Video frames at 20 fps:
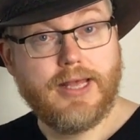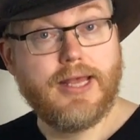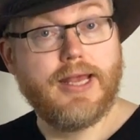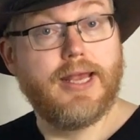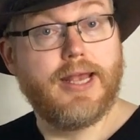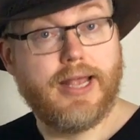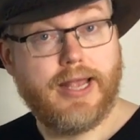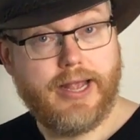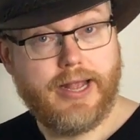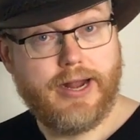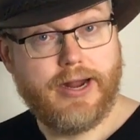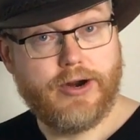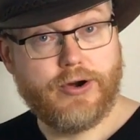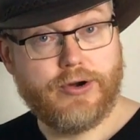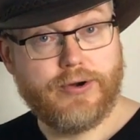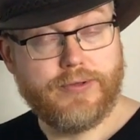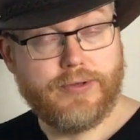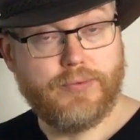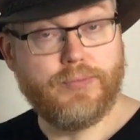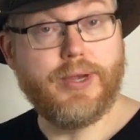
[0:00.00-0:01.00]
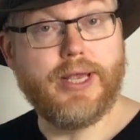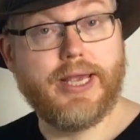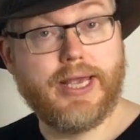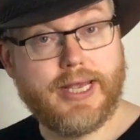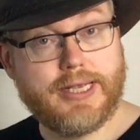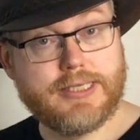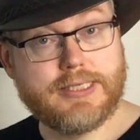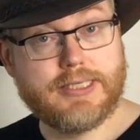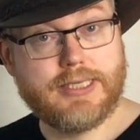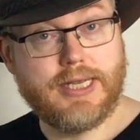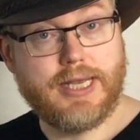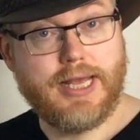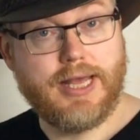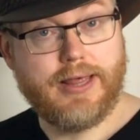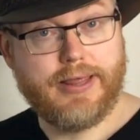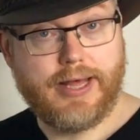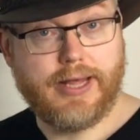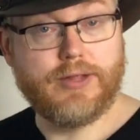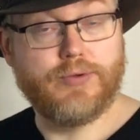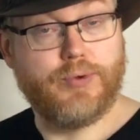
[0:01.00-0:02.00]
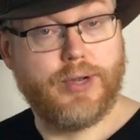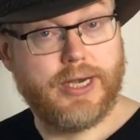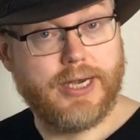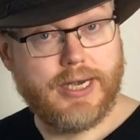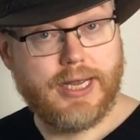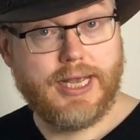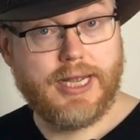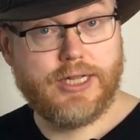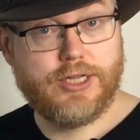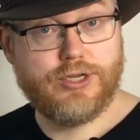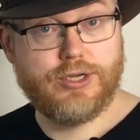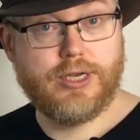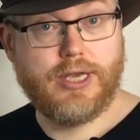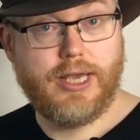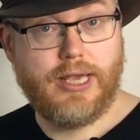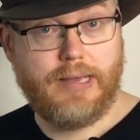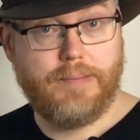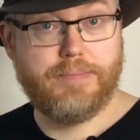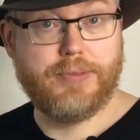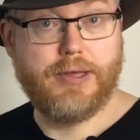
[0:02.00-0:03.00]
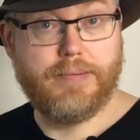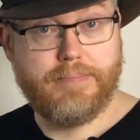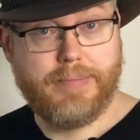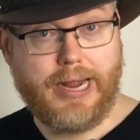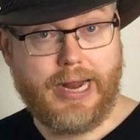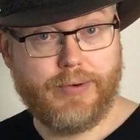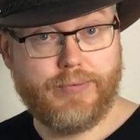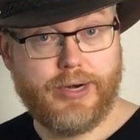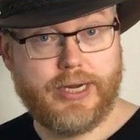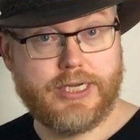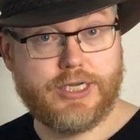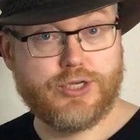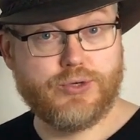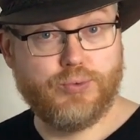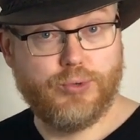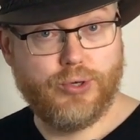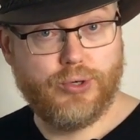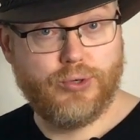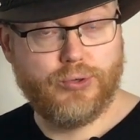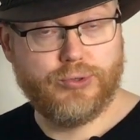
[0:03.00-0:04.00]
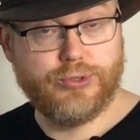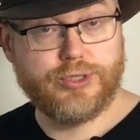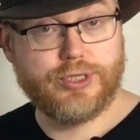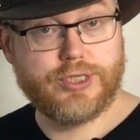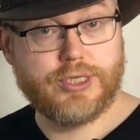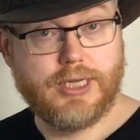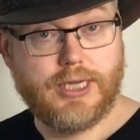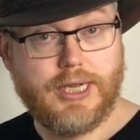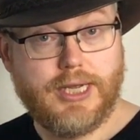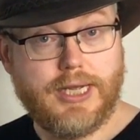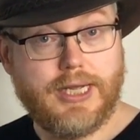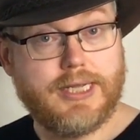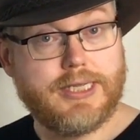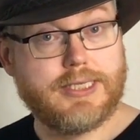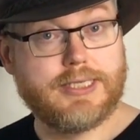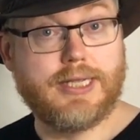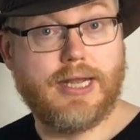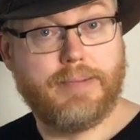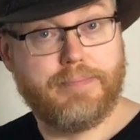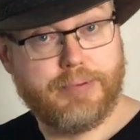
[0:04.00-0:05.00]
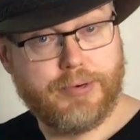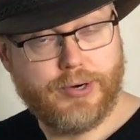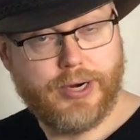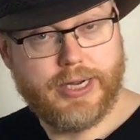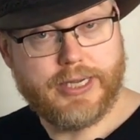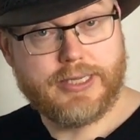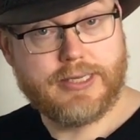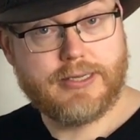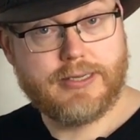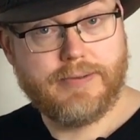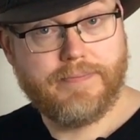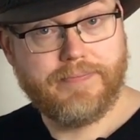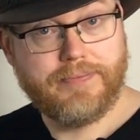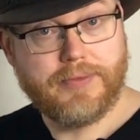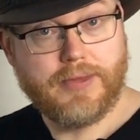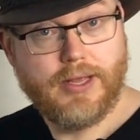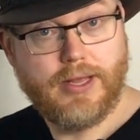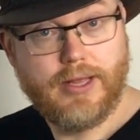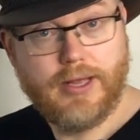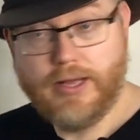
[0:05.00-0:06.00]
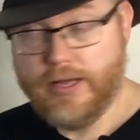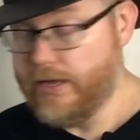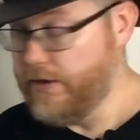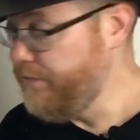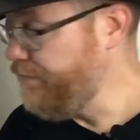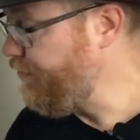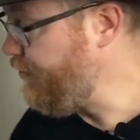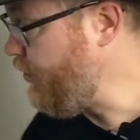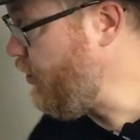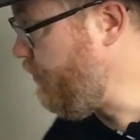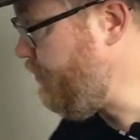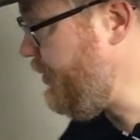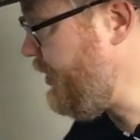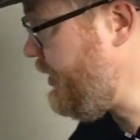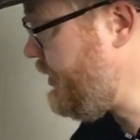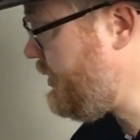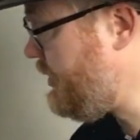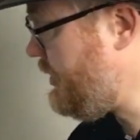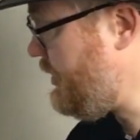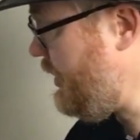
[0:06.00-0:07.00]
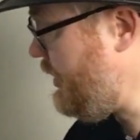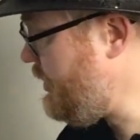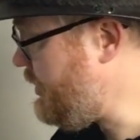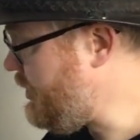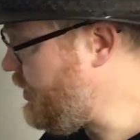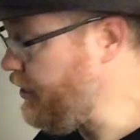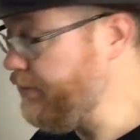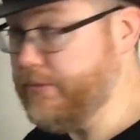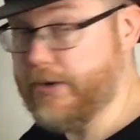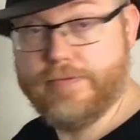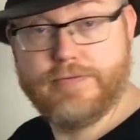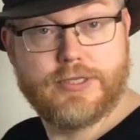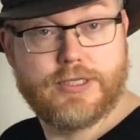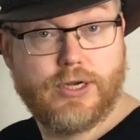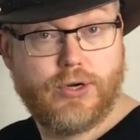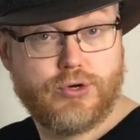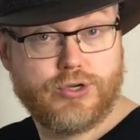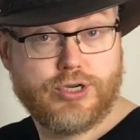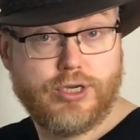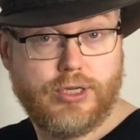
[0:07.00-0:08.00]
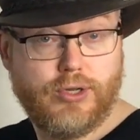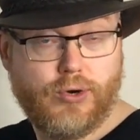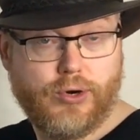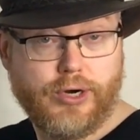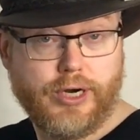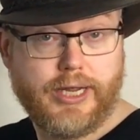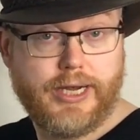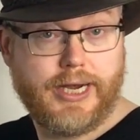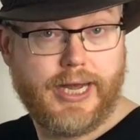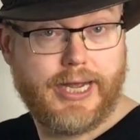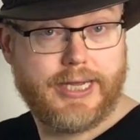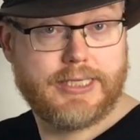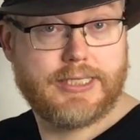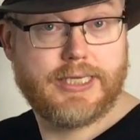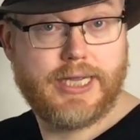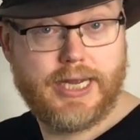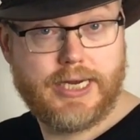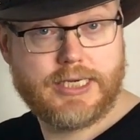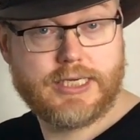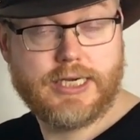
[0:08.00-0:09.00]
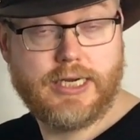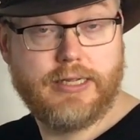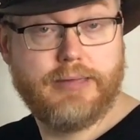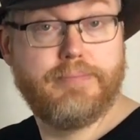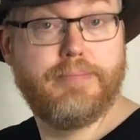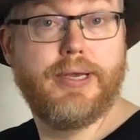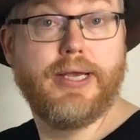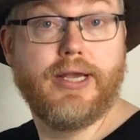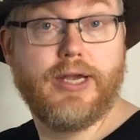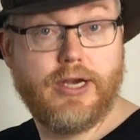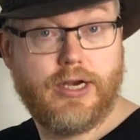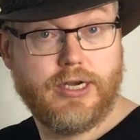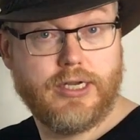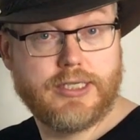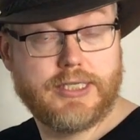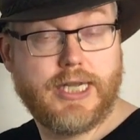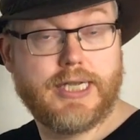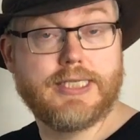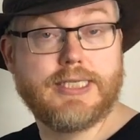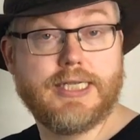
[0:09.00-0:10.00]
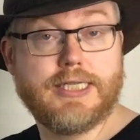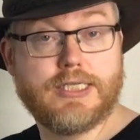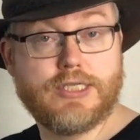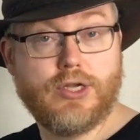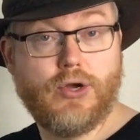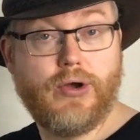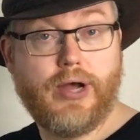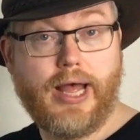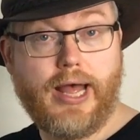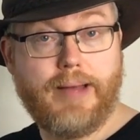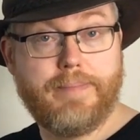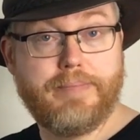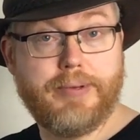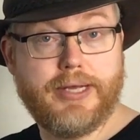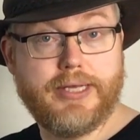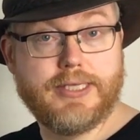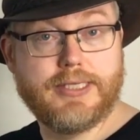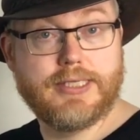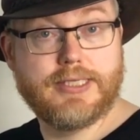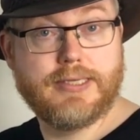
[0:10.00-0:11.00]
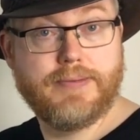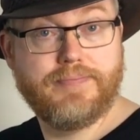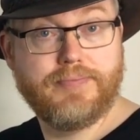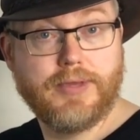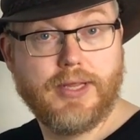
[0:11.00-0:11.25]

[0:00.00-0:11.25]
here we can see that we need to keep the marriage rules separate from this system of social organization, because as it so happens,